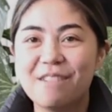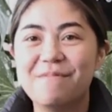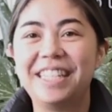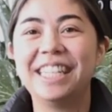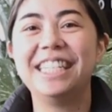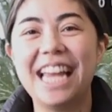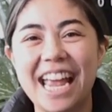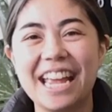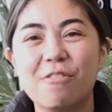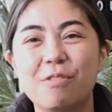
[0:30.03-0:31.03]
But
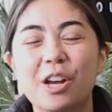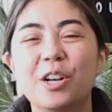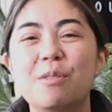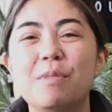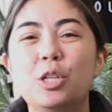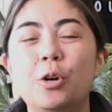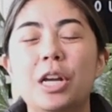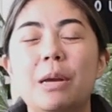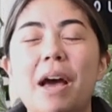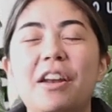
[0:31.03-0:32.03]
today we are going to be
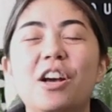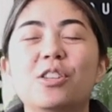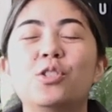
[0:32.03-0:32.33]
talking about